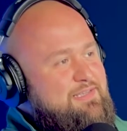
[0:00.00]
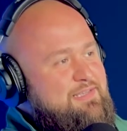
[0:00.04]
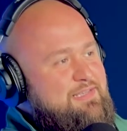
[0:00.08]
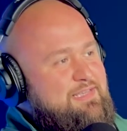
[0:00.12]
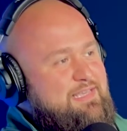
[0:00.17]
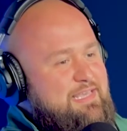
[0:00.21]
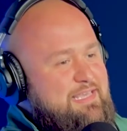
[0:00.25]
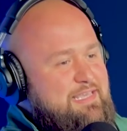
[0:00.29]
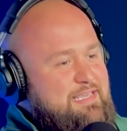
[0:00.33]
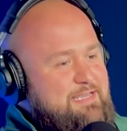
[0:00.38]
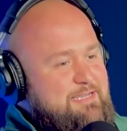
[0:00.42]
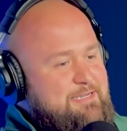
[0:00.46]

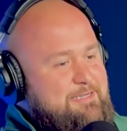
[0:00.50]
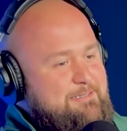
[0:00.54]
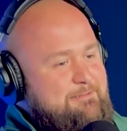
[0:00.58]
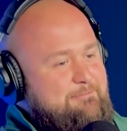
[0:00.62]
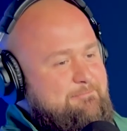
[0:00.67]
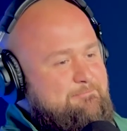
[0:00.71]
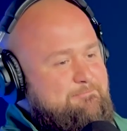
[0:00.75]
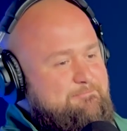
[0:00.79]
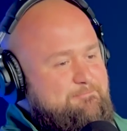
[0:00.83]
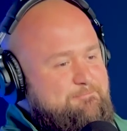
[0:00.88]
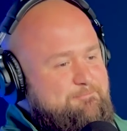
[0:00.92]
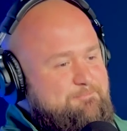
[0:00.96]
he
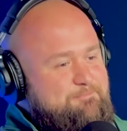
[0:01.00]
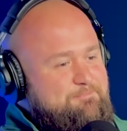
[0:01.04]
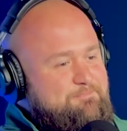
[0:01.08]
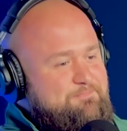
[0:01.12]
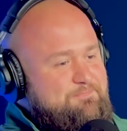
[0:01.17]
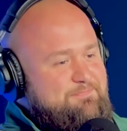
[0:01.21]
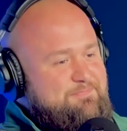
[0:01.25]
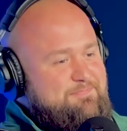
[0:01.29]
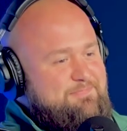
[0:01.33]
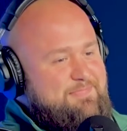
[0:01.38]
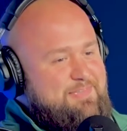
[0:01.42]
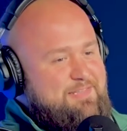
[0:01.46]

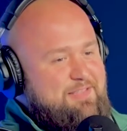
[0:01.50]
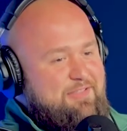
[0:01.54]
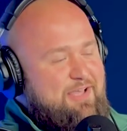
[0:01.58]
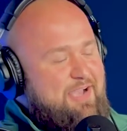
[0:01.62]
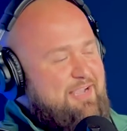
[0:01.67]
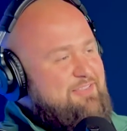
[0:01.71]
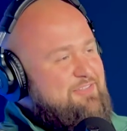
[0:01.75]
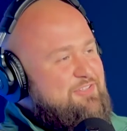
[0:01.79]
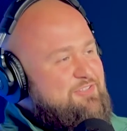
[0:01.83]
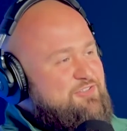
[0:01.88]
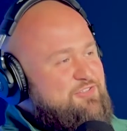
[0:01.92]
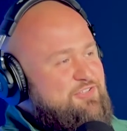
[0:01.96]
liked
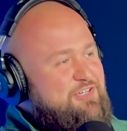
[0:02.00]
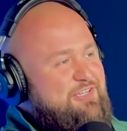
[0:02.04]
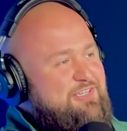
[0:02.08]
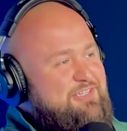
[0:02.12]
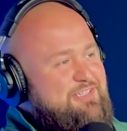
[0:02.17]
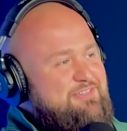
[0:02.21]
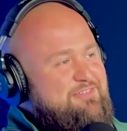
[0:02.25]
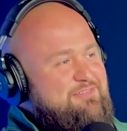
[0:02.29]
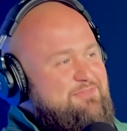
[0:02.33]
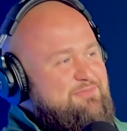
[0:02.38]
the truck.